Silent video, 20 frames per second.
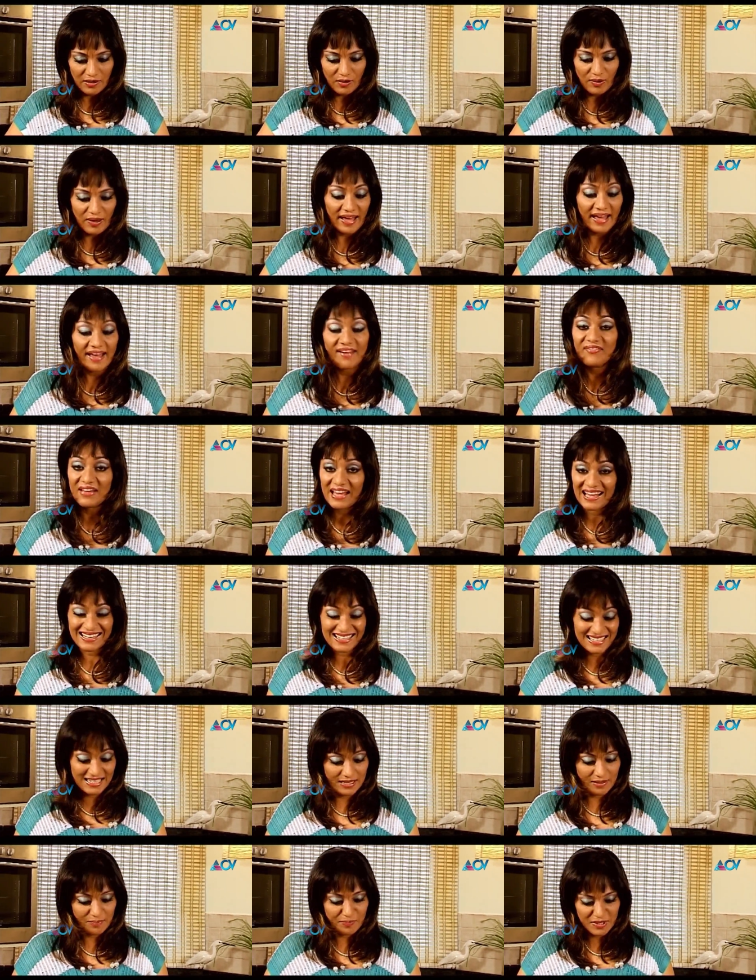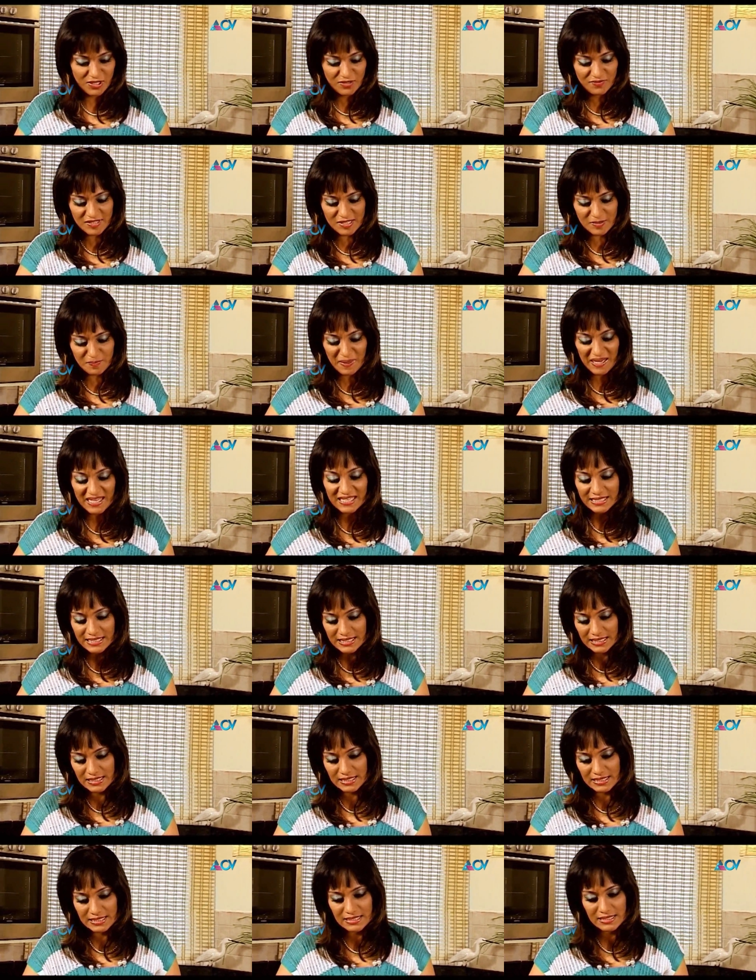Now I have added a bit of
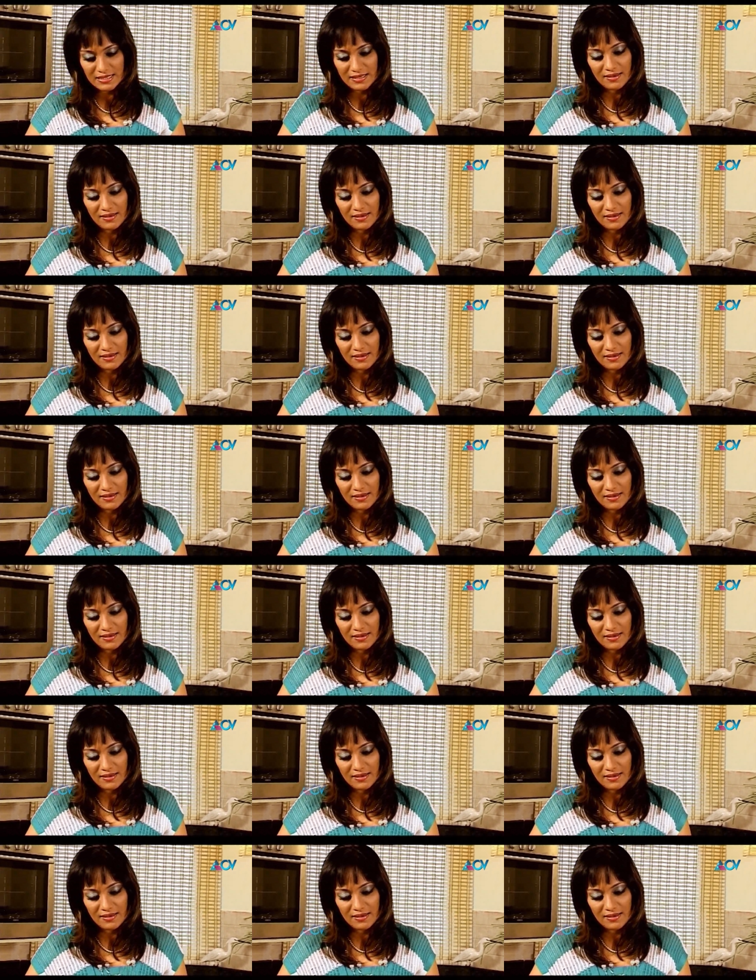spices